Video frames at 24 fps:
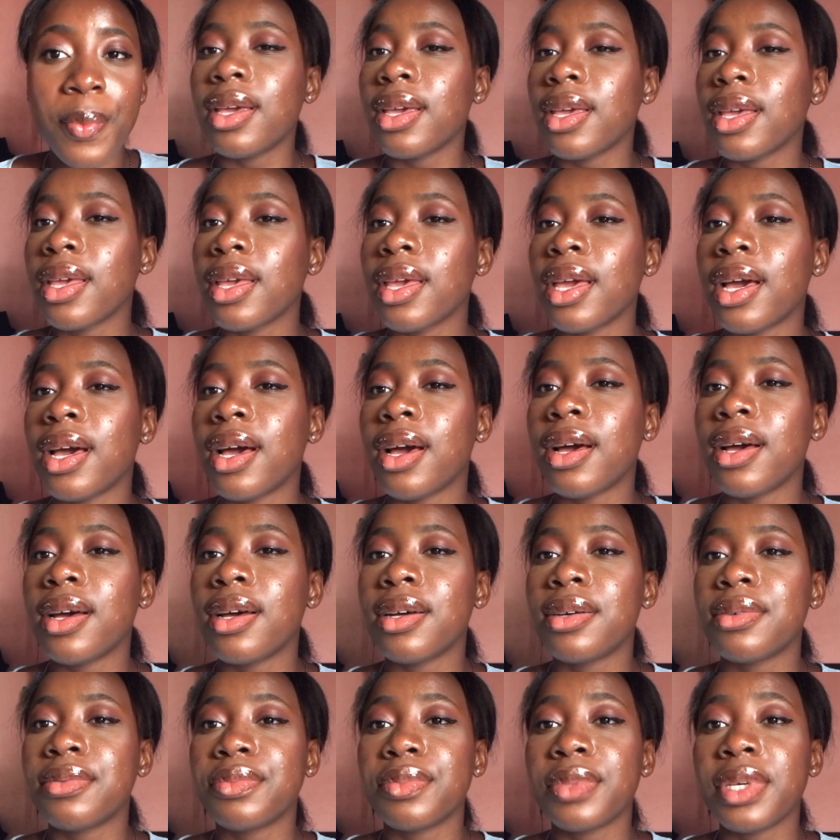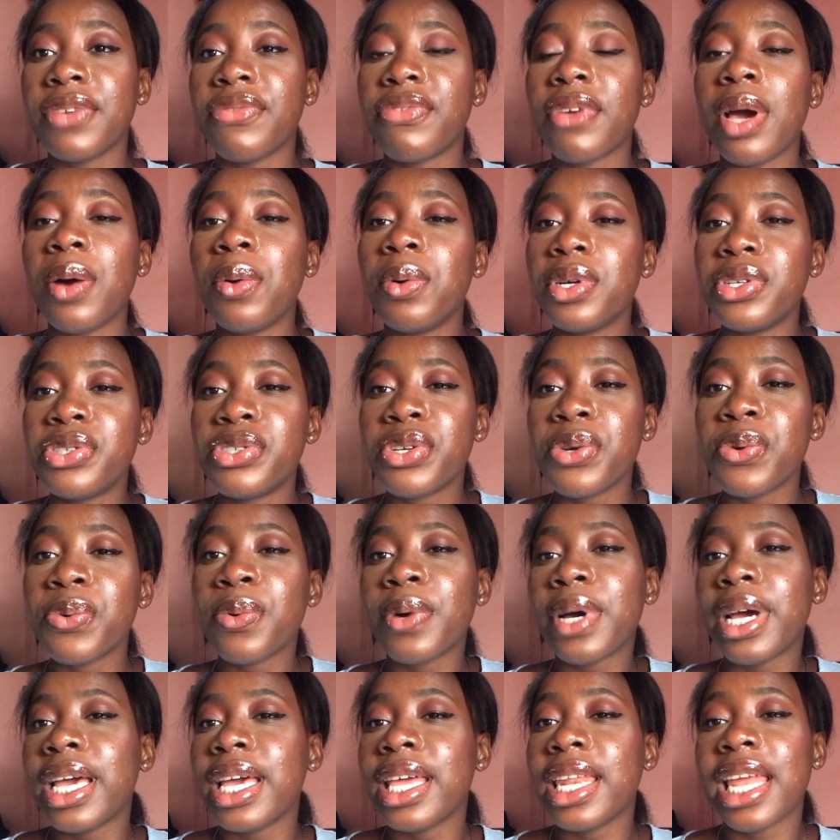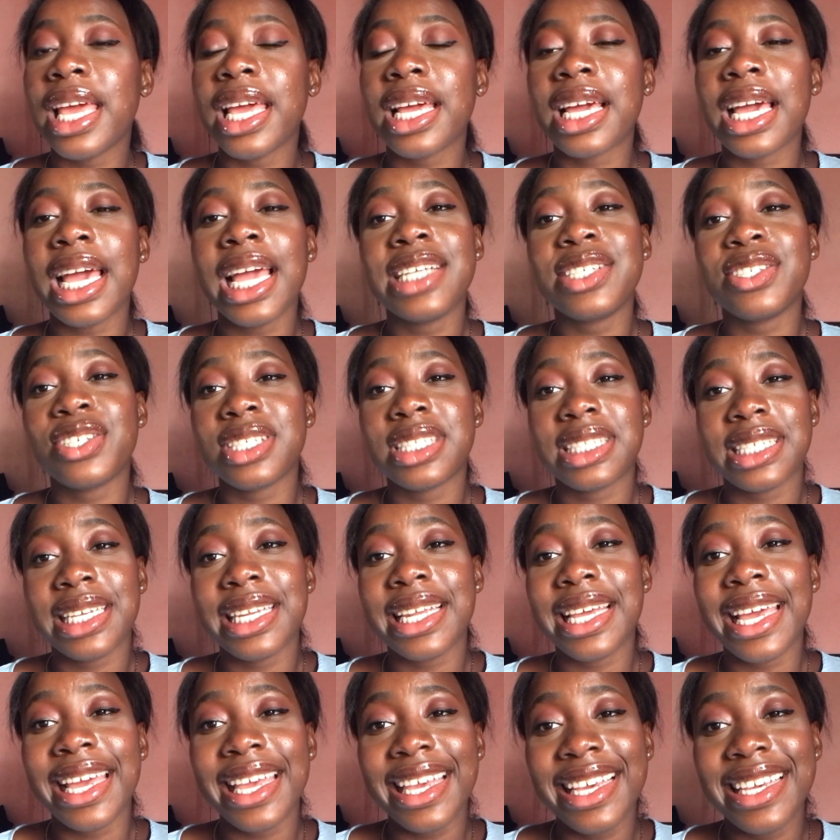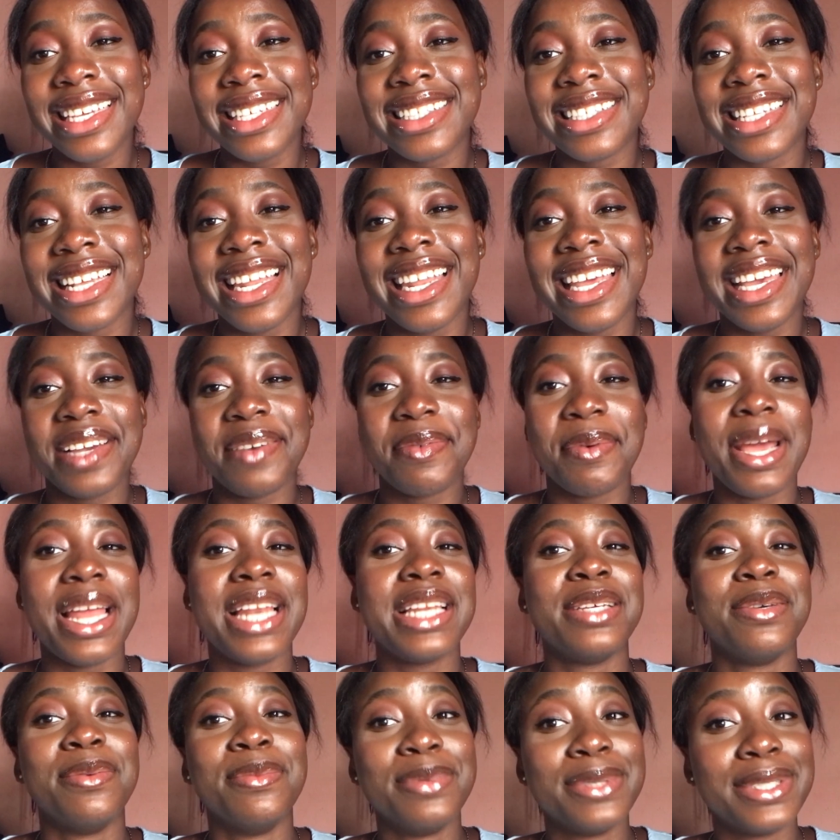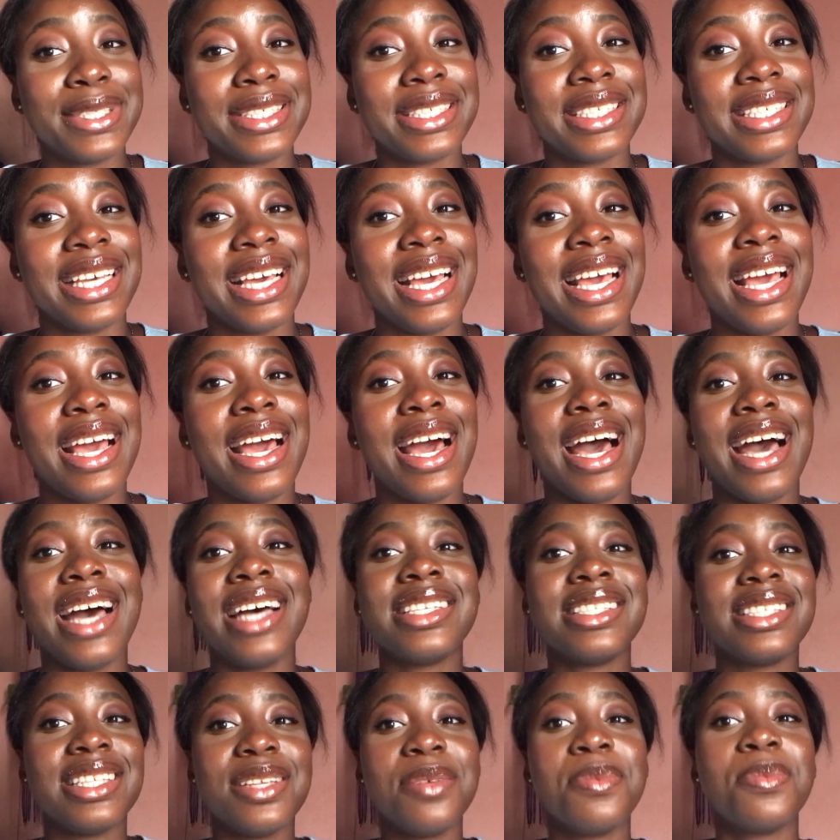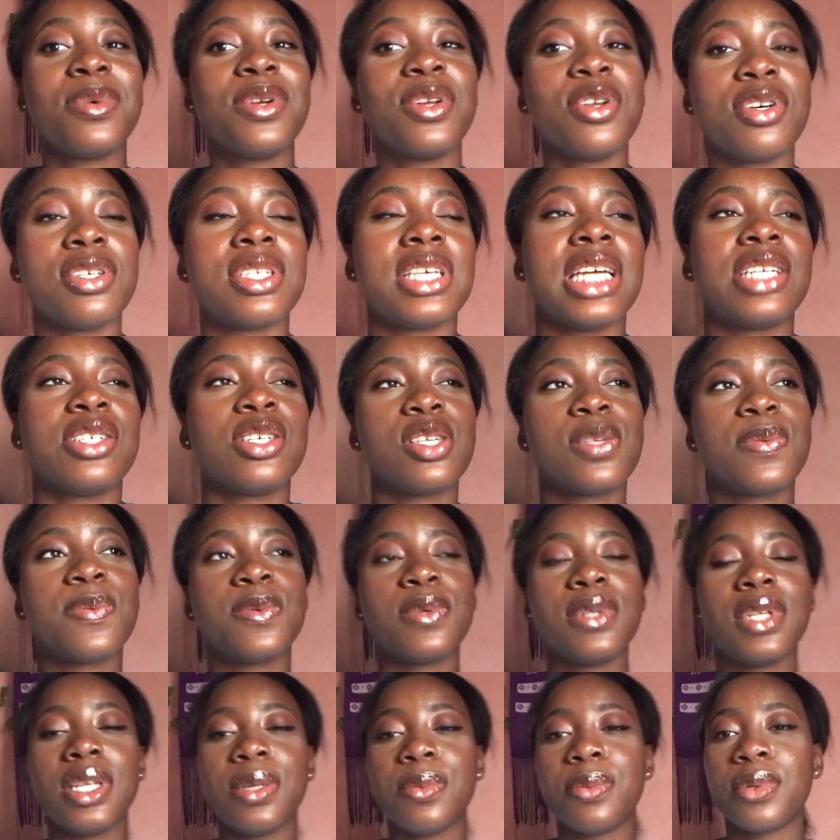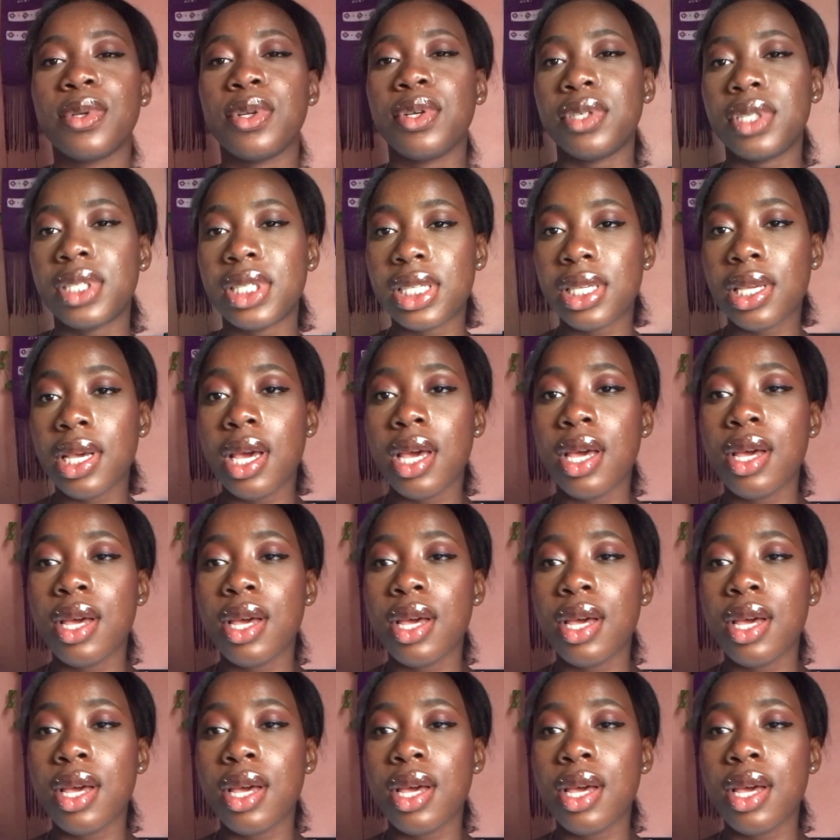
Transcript: Yeah. If you are wondering why, like I just said I ate, and like my lips has lip gloss, I just put lip gloss.